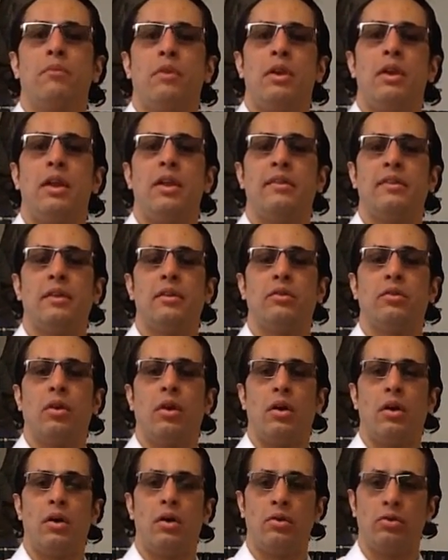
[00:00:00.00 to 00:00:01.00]
listen
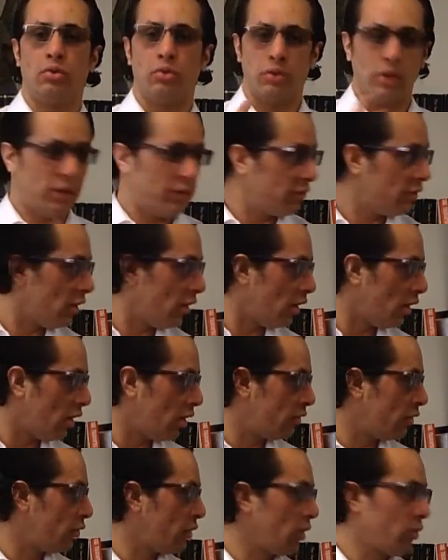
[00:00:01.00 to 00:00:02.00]

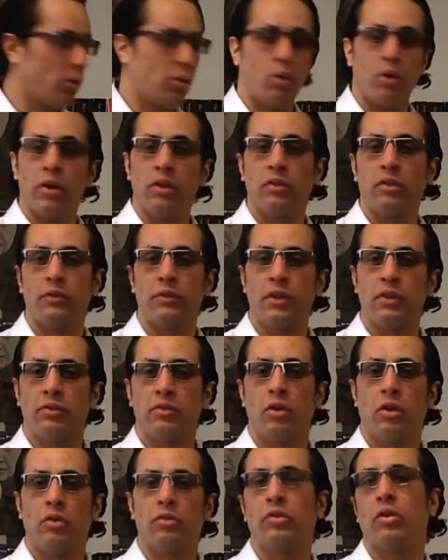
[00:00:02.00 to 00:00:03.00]
to the recordings of these
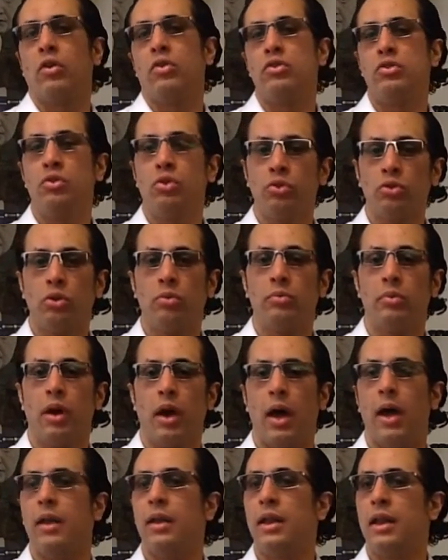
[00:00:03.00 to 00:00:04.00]
talks on YouTube
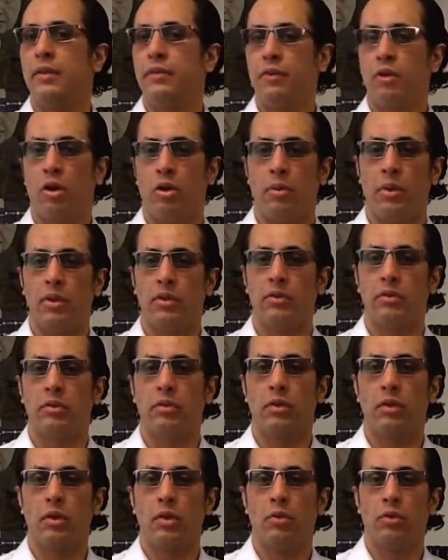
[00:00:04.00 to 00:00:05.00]
and leave comments,
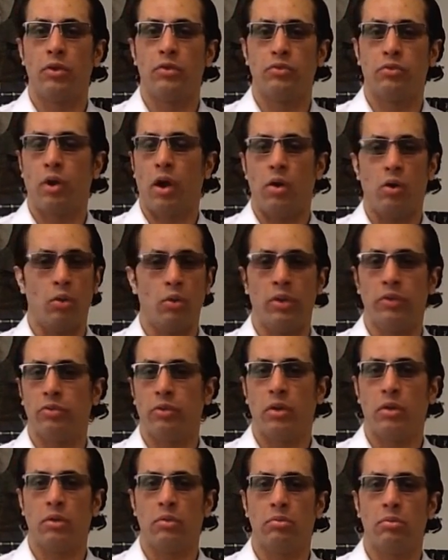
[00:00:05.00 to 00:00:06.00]
which are always
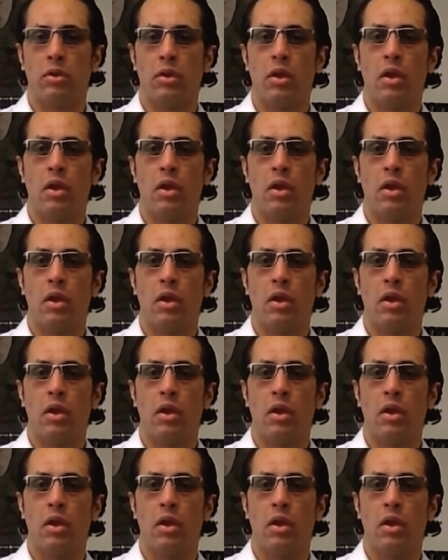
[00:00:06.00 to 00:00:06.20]
welcome.